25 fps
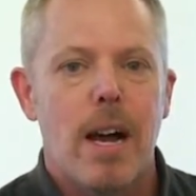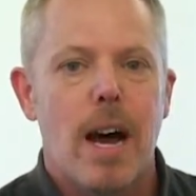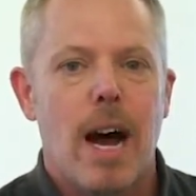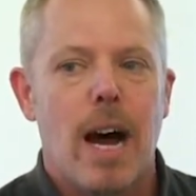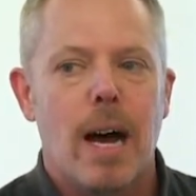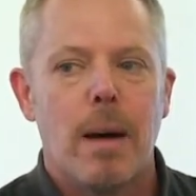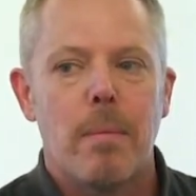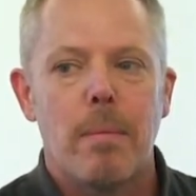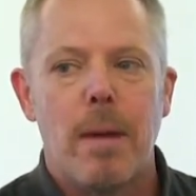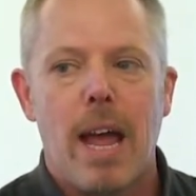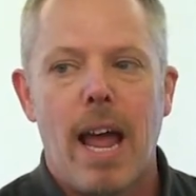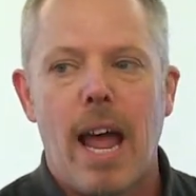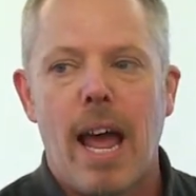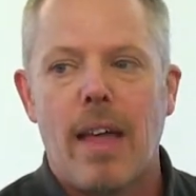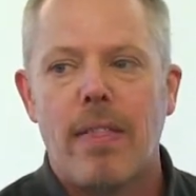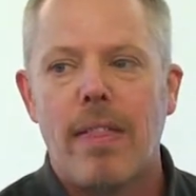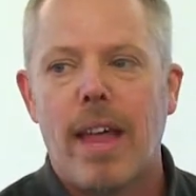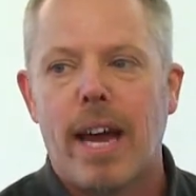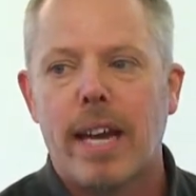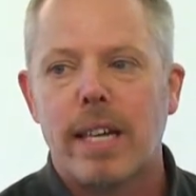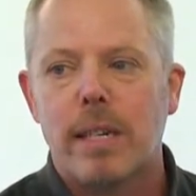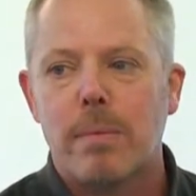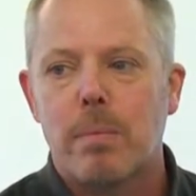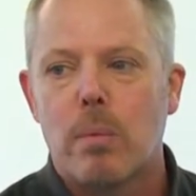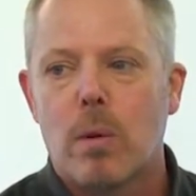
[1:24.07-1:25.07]
um,
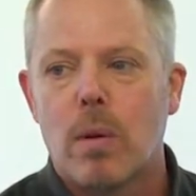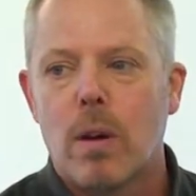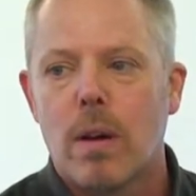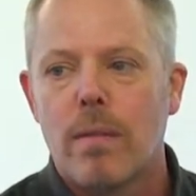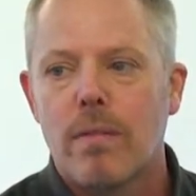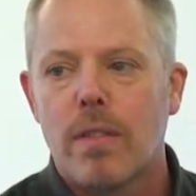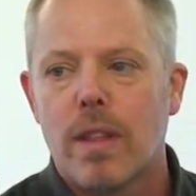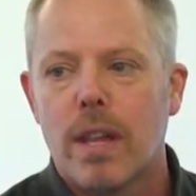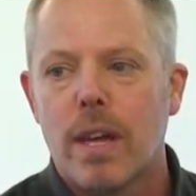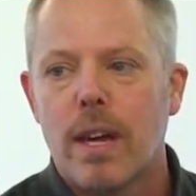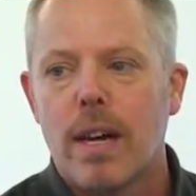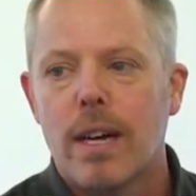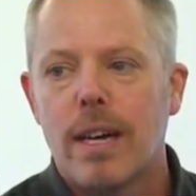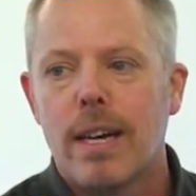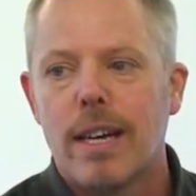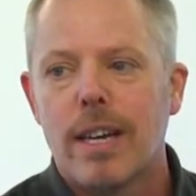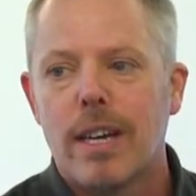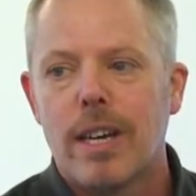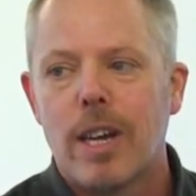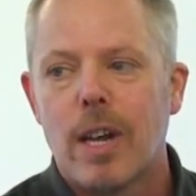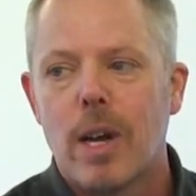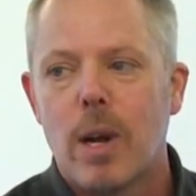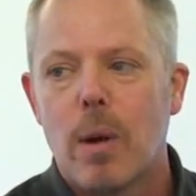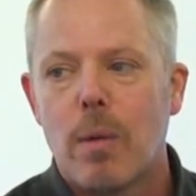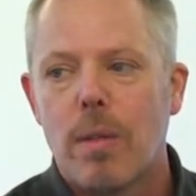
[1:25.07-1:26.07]
and that's more of
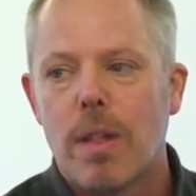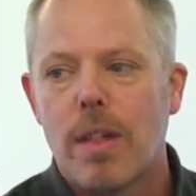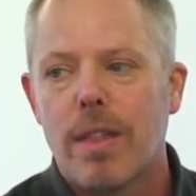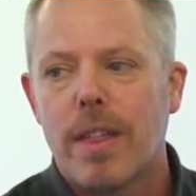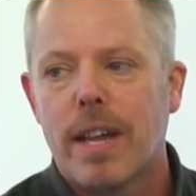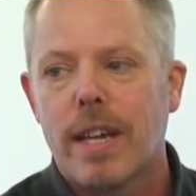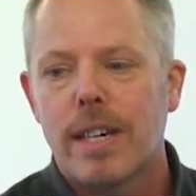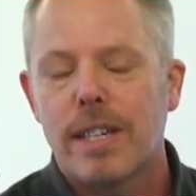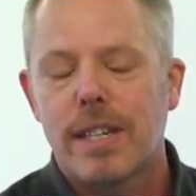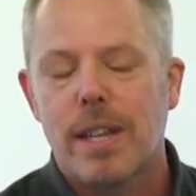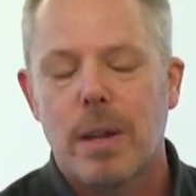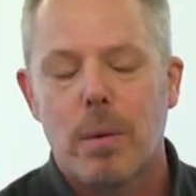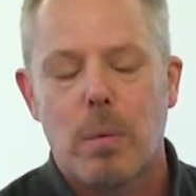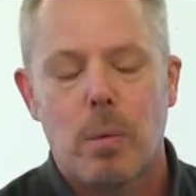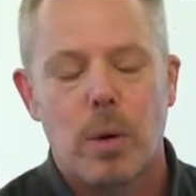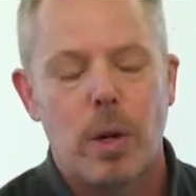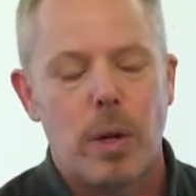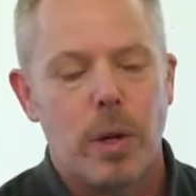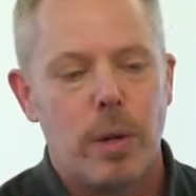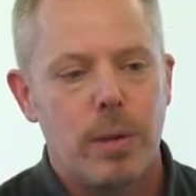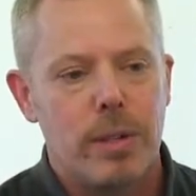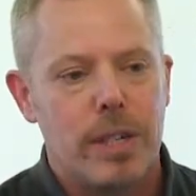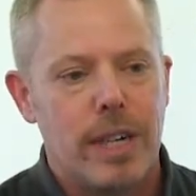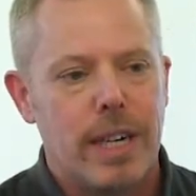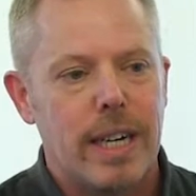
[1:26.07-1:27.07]
the you know the things that we're
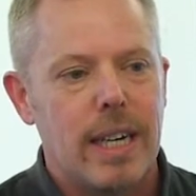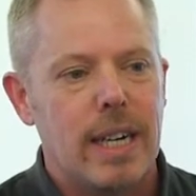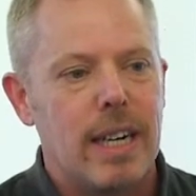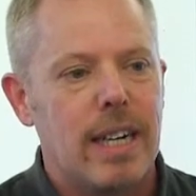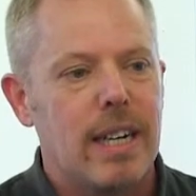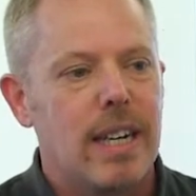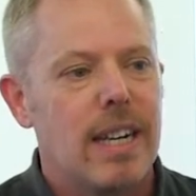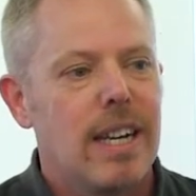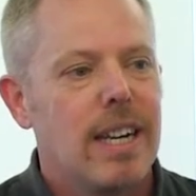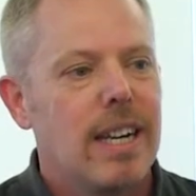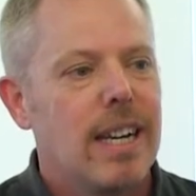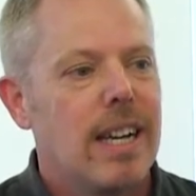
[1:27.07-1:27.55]
using